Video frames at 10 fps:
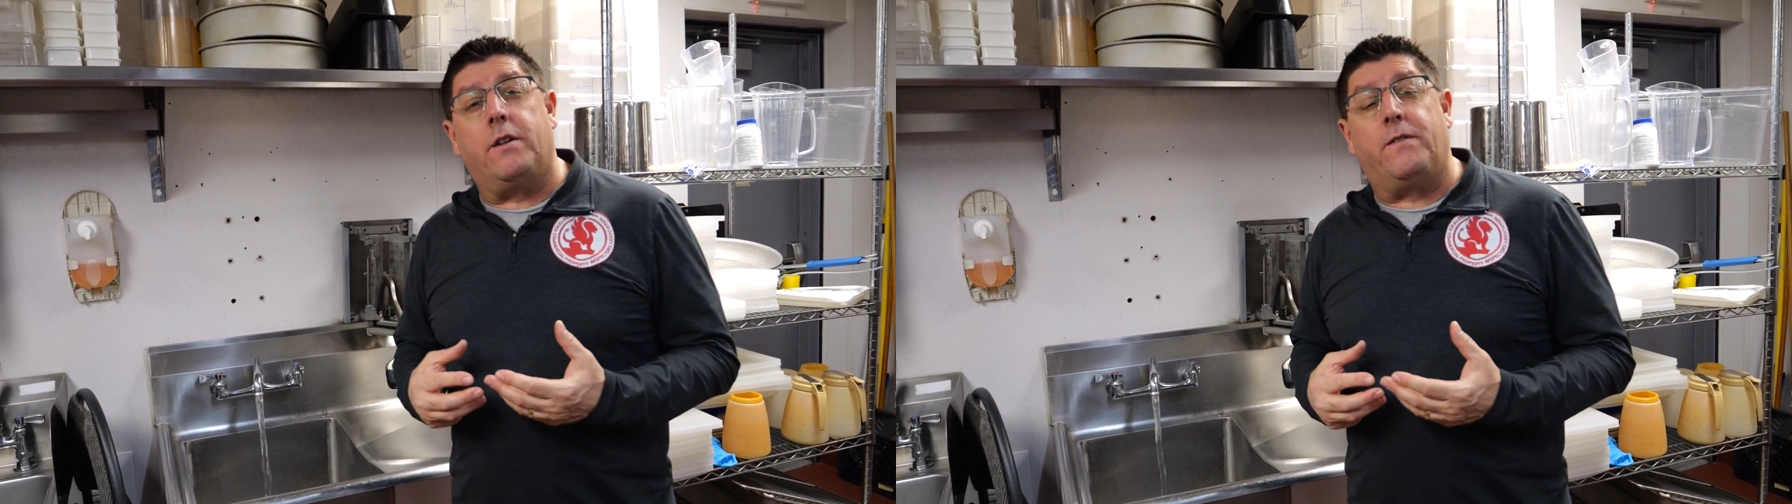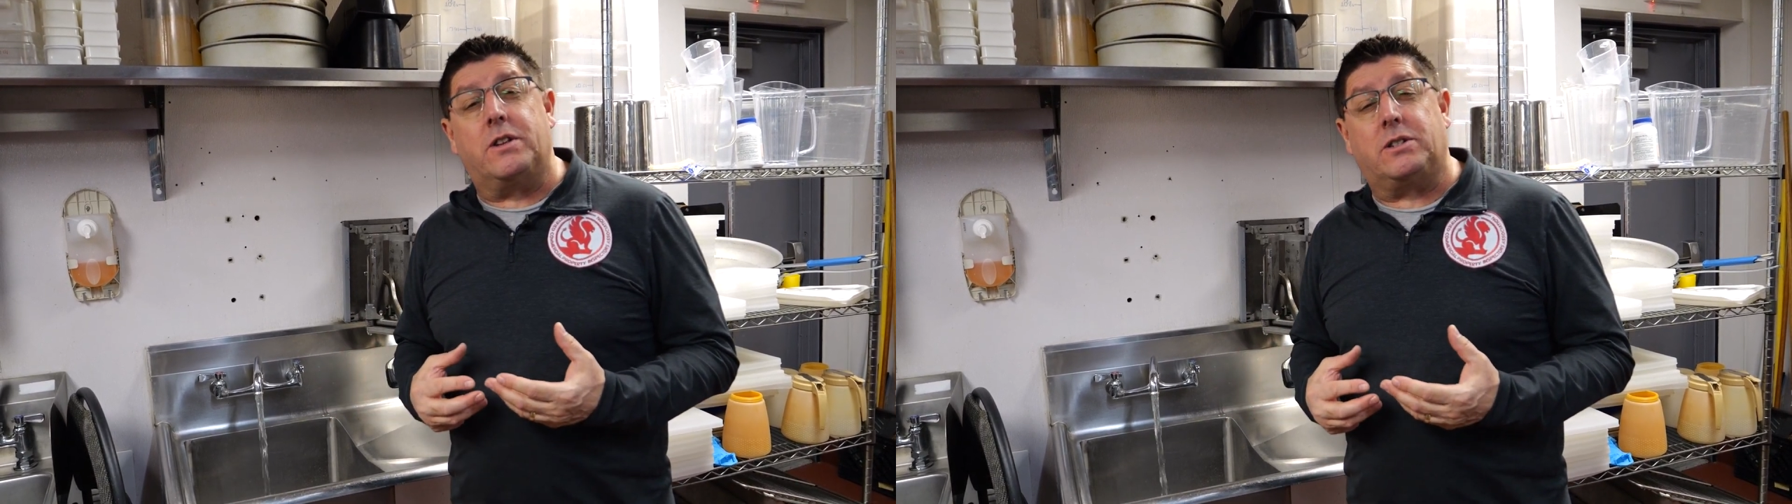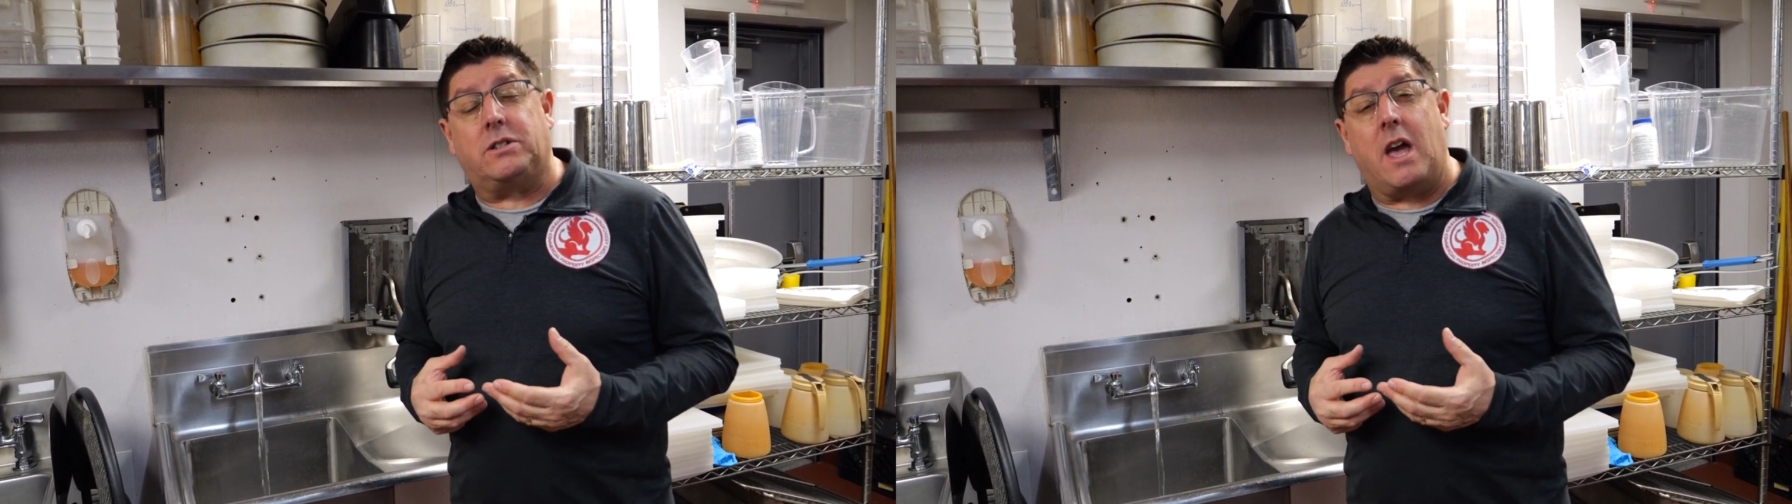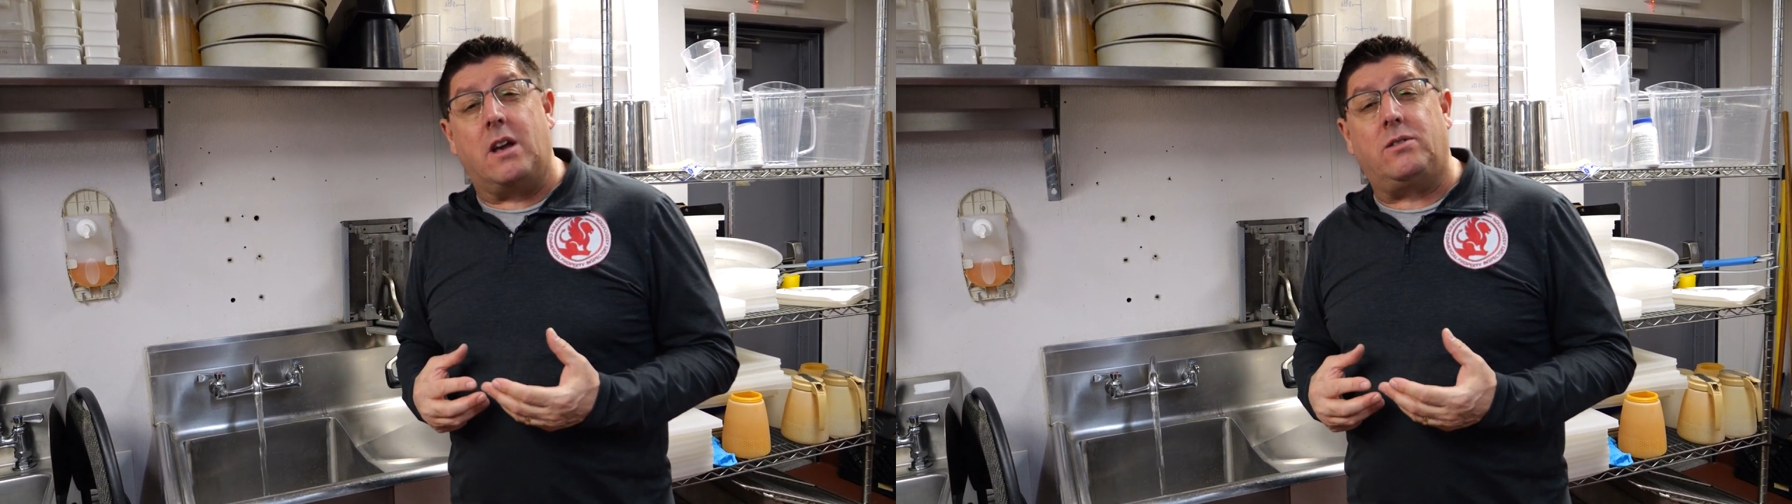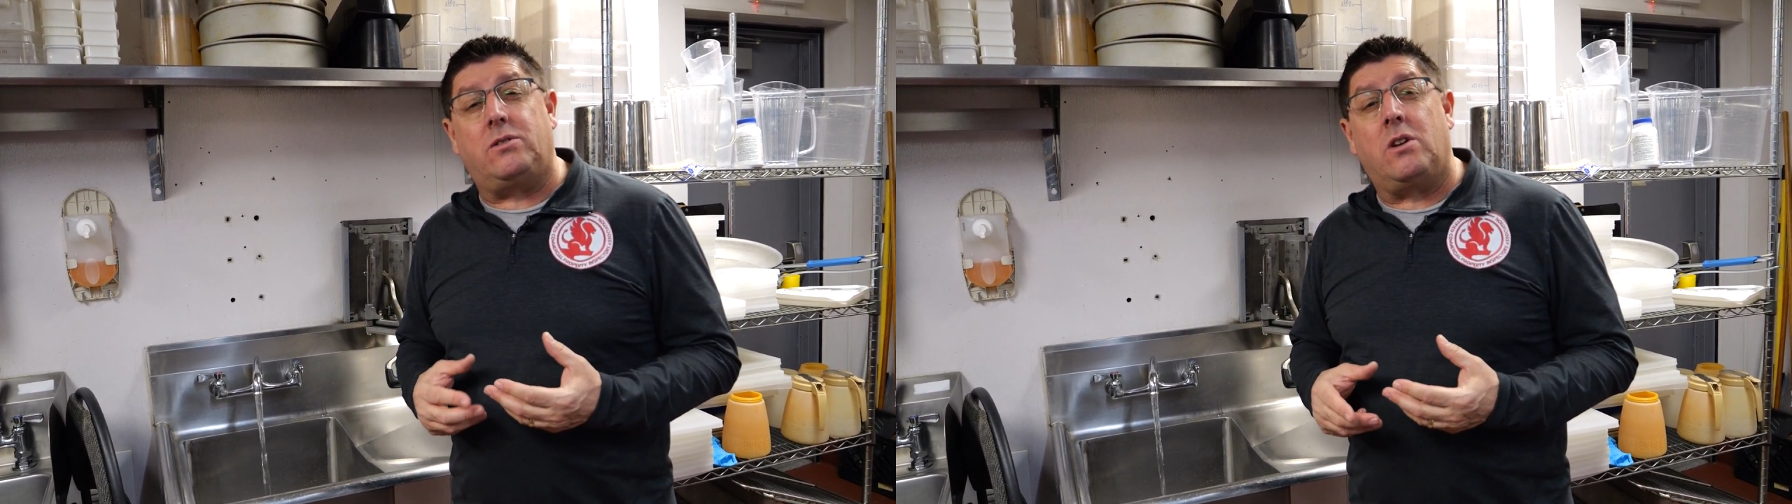of the
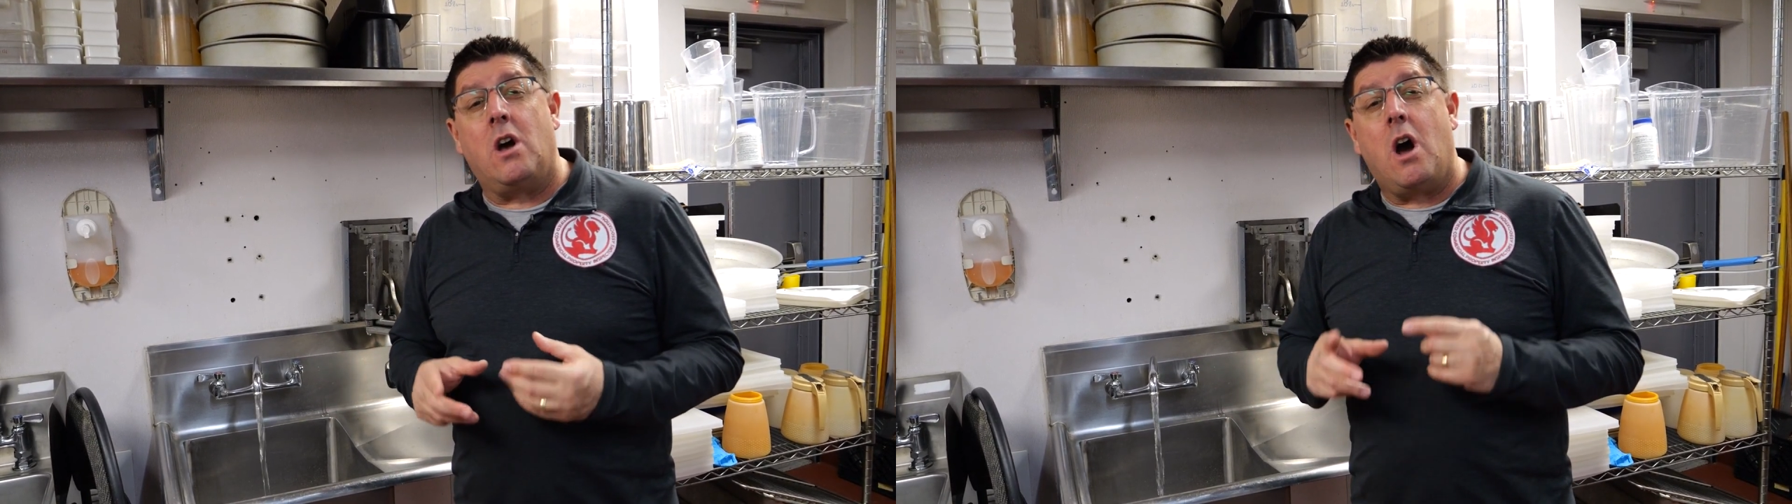sinks